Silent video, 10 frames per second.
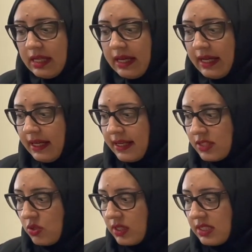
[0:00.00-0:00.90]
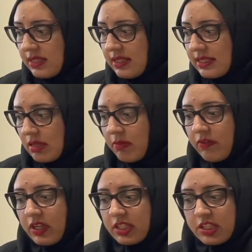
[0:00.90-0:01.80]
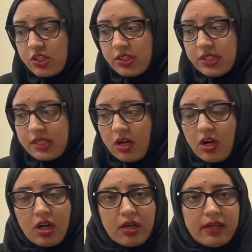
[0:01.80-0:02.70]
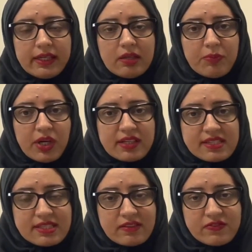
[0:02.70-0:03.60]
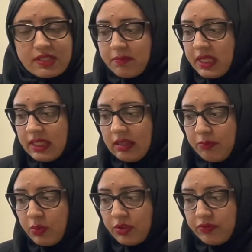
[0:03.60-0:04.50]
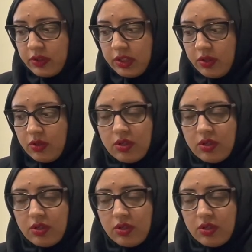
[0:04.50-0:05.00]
And as you can see, some of our teachers are in the process of submitting their portfolio.